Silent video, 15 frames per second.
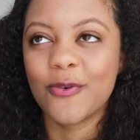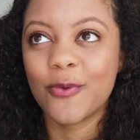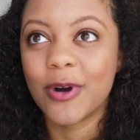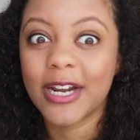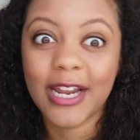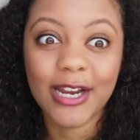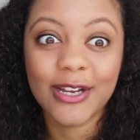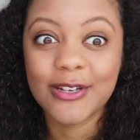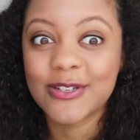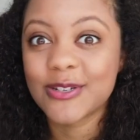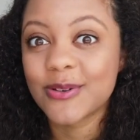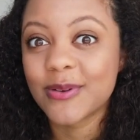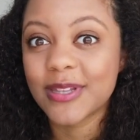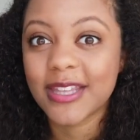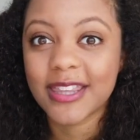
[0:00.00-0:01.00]
what I could
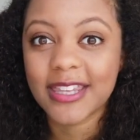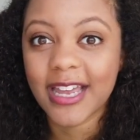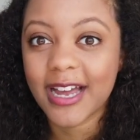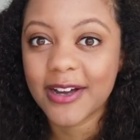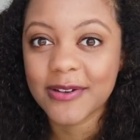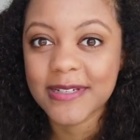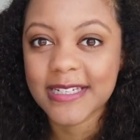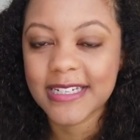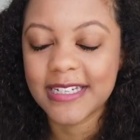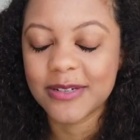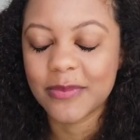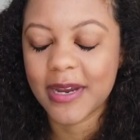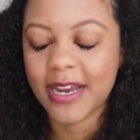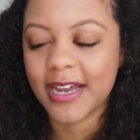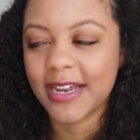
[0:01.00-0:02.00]
do with
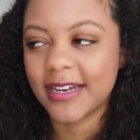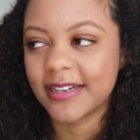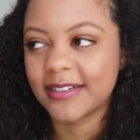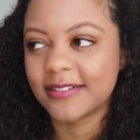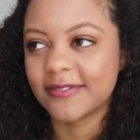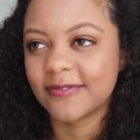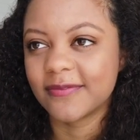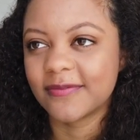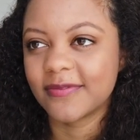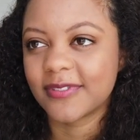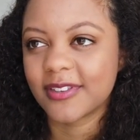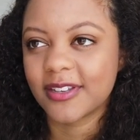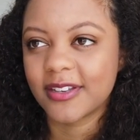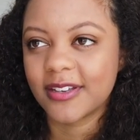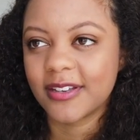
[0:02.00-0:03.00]
$1,000, man.
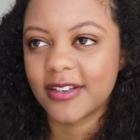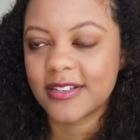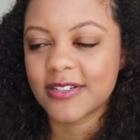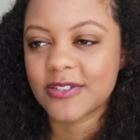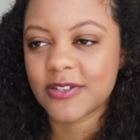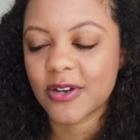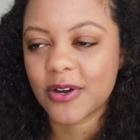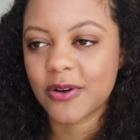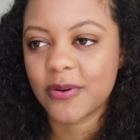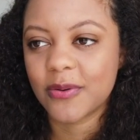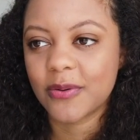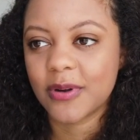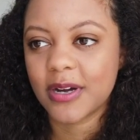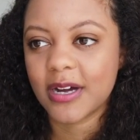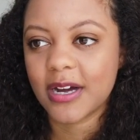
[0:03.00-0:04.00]

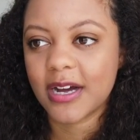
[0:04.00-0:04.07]
So